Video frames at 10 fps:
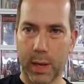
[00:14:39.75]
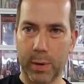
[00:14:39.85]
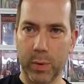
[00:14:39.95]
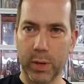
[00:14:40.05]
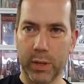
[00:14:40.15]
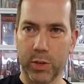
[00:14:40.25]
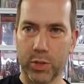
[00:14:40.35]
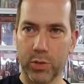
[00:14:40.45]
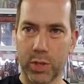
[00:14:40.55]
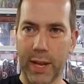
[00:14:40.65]
I mean, really,
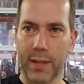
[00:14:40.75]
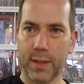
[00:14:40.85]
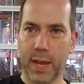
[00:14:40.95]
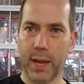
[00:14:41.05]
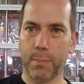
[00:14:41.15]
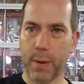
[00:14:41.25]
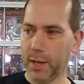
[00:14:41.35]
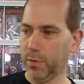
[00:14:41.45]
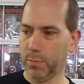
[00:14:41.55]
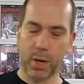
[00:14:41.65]
just there's not that
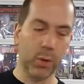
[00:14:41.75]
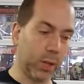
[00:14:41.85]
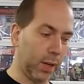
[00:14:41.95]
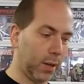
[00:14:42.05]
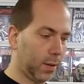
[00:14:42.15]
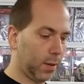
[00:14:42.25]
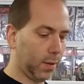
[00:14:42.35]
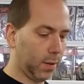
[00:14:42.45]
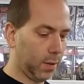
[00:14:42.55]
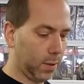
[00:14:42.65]
many of them out there.
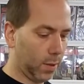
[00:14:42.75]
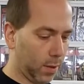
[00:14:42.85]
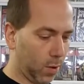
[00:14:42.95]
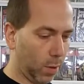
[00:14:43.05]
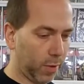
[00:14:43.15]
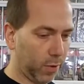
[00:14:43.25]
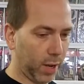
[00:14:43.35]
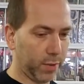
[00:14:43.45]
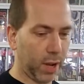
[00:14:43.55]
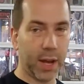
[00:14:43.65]
You know, I'm never
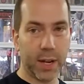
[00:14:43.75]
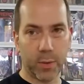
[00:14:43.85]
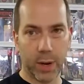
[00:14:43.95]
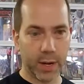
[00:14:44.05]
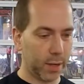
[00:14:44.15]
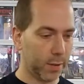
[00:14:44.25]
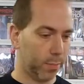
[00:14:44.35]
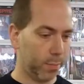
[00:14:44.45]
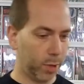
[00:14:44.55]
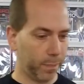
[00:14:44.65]
going to have a high grade,
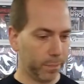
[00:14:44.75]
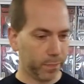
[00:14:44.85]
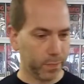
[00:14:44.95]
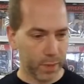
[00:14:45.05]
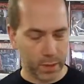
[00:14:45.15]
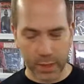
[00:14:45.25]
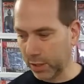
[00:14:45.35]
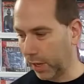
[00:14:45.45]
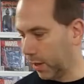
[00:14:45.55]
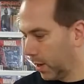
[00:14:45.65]
but
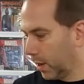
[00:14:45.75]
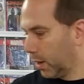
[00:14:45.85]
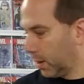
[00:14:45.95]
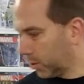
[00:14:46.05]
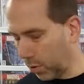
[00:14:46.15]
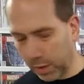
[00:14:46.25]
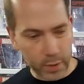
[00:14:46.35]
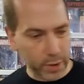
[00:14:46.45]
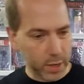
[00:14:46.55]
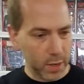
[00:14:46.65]
that's that. So
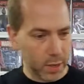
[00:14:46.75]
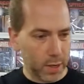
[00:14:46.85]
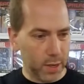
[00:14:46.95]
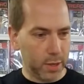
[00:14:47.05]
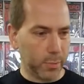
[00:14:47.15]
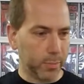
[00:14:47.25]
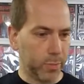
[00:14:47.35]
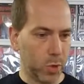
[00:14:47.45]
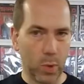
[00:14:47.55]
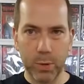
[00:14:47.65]
anyway,
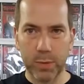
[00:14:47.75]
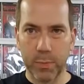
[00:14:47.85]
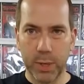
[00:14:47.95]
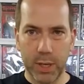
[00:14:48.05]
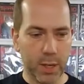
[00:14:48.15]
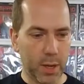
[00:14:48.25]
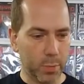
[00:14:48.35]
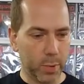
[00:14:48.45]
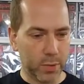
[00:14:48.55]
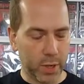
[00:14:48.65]
so one book for me, a
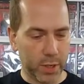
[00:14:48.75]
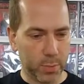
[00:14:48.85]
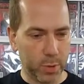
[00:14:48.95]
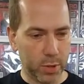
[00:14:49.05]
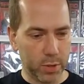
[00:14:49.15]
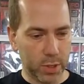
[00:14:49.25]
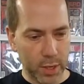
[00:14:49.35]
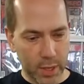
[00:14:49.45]
couple books for customers.